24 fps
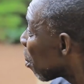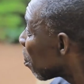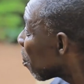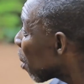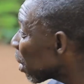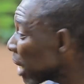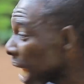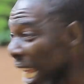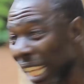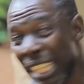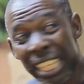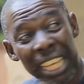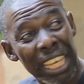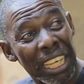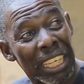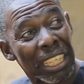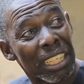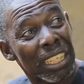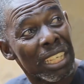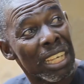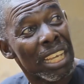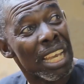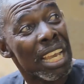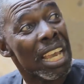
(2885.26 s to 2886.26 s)
your mother here.
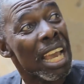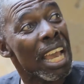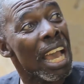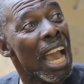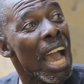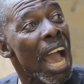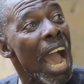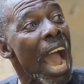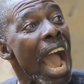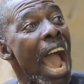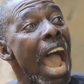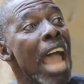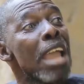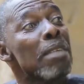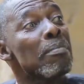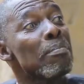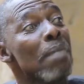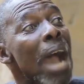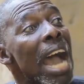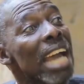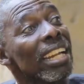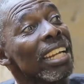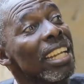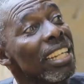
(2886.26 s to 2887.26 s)
I
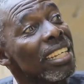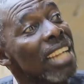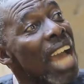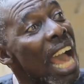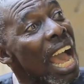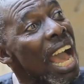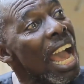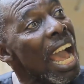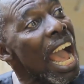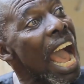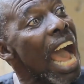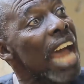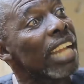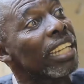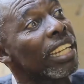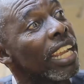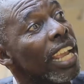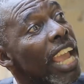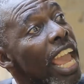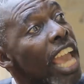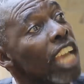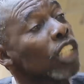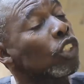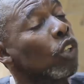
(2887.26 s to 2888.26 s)
married her at
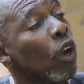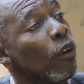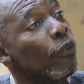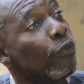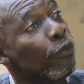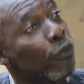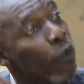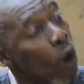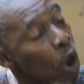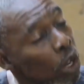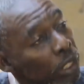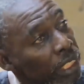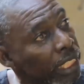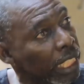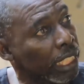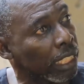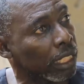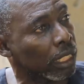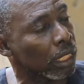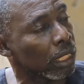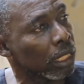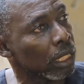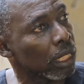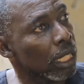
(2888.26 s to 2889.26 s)
the age of
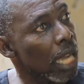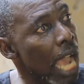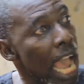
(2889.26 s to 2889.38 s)
40